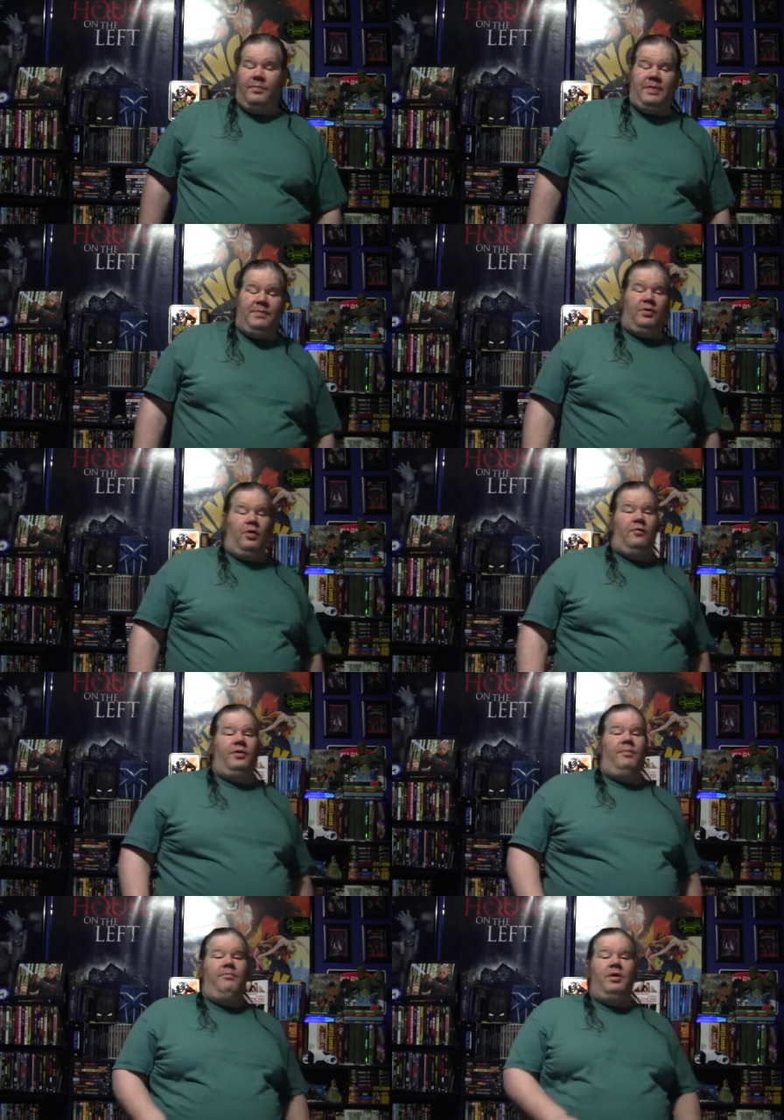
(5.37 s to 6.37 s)
people
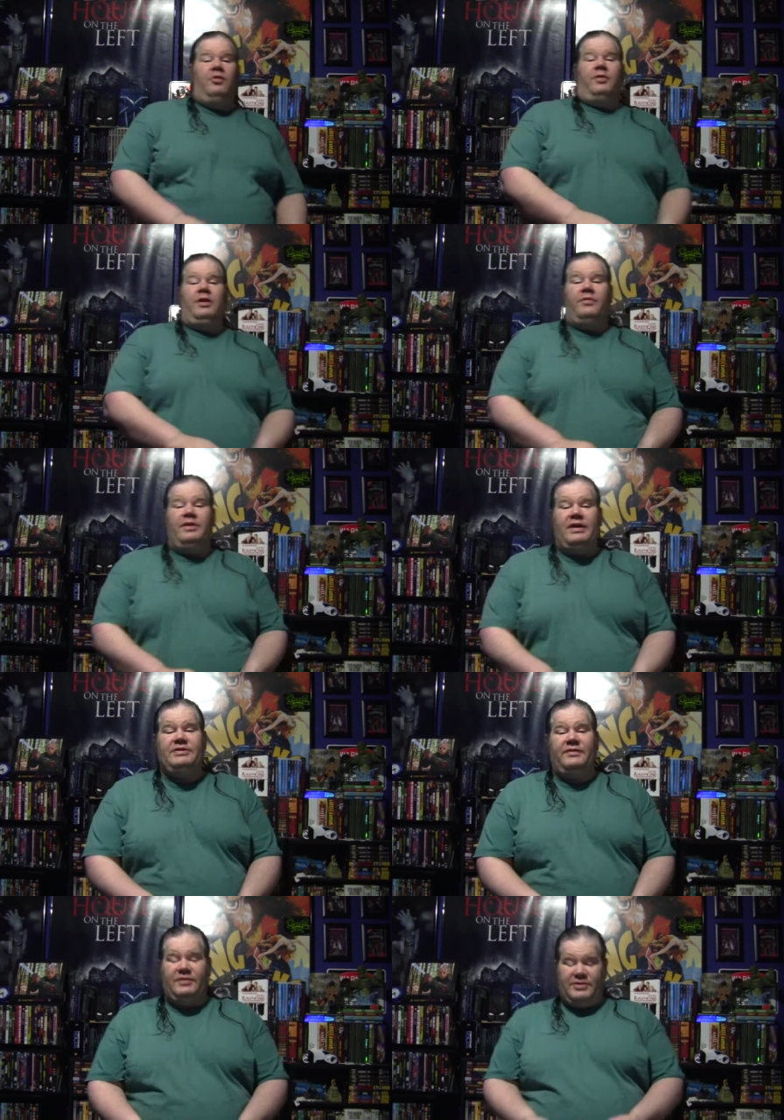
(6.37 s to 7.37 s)
over at Mill Creek were
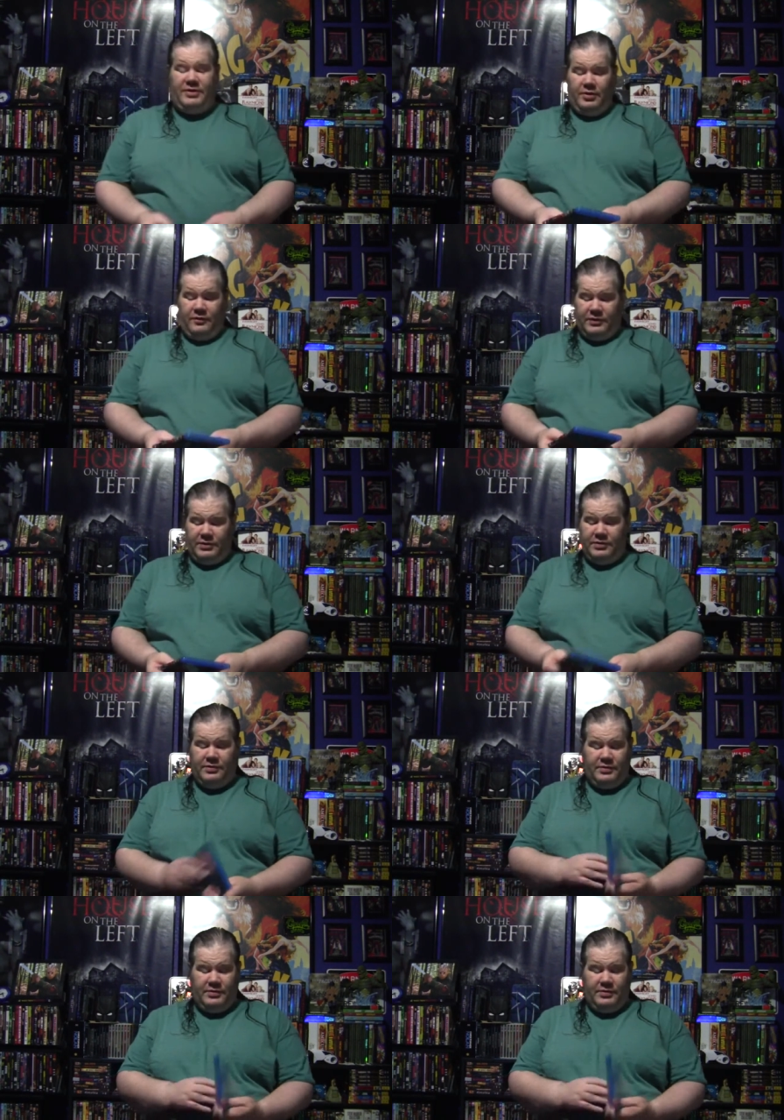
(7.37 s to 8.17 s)
nice enough to send over